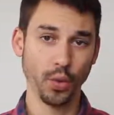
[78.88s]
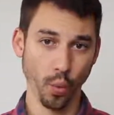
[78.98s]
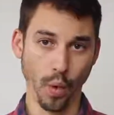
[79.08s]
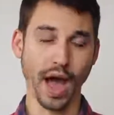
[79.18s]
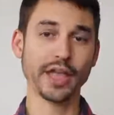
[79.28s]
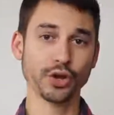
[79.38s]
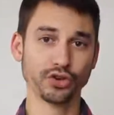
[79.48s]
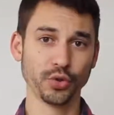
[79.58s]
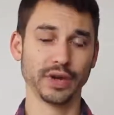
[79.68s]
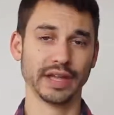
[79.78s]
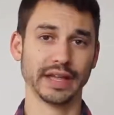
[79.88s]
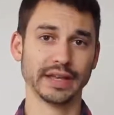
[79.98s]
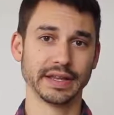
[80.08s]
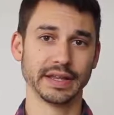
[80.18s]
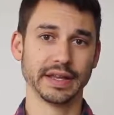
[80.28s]
why you're doing
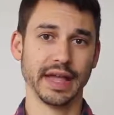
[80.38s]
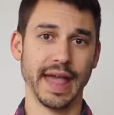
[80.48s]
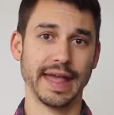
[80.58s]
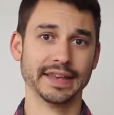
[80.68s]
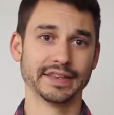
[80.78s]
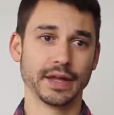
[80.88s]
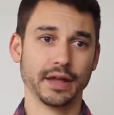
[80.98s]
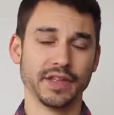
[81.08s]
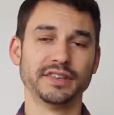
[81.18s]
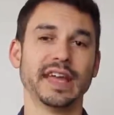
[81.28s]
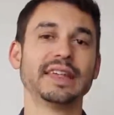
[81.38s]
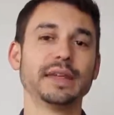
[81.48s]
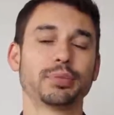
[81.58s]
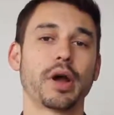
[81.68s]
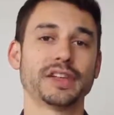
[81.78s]
it, and the
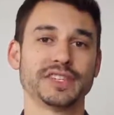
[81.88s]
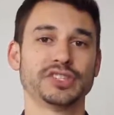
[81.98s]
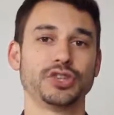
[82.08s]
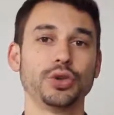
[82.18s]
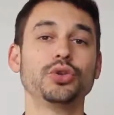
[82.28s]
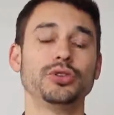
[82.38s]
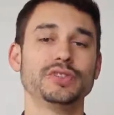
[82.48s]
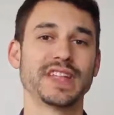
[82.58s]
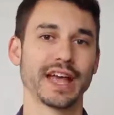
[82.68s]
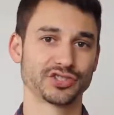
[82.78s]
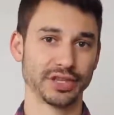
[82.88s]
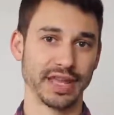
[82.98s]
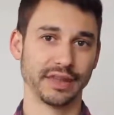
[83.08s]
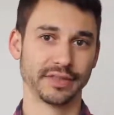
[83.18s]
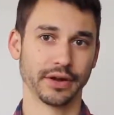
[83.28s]
daily process you use to actually
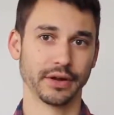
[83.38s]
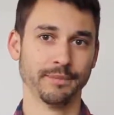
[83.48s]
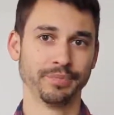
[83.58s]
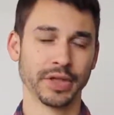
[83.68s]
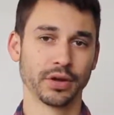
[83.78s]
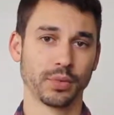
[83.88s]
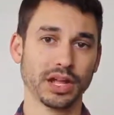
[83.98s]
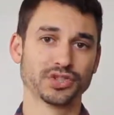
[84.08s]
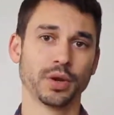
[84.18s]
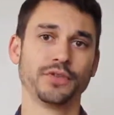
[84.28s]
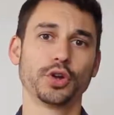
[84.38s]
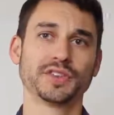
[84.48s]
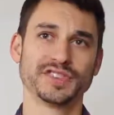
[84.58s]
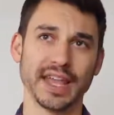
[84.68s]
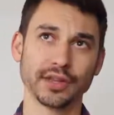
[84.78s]
get there, right? So if you're
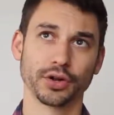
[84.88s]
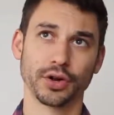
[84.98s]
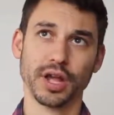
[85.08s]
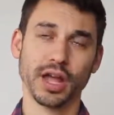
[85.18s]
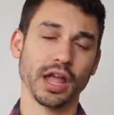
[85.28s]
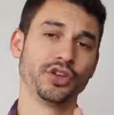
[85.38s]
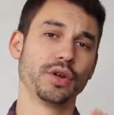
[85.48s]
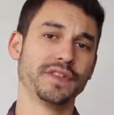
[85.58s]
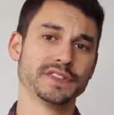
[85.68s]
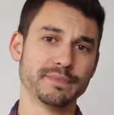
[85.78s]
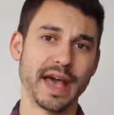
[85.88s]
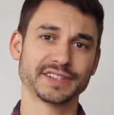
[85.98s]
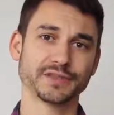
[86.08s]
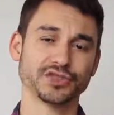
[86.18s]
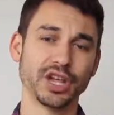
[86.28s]
a sailor and you're in this
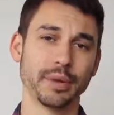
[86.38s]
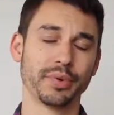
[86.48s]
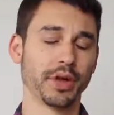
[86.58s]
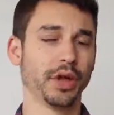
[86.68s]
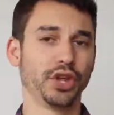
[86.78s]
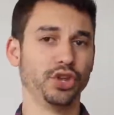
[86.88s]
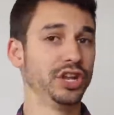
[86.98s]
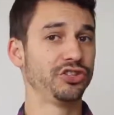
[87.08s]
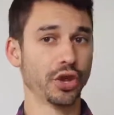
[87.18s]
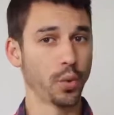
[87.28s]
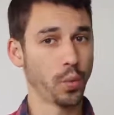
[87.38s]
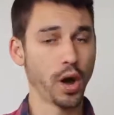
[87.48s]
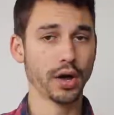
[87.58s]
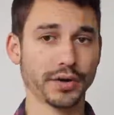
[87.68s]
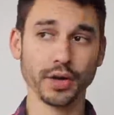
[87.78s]
massive ship, you need to know,
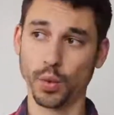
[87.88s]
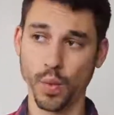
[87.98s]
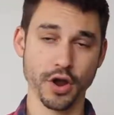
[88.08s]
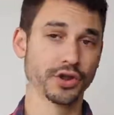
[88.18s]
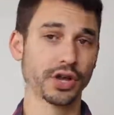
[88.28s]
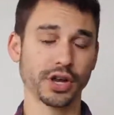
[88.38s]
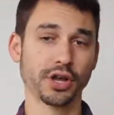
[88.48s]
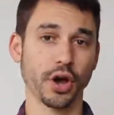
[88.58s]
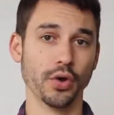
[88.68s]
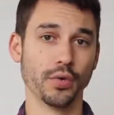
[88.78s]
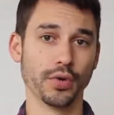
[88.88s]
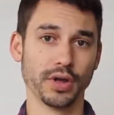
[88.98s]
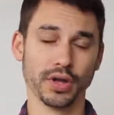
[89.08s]
one, where you're gonna go.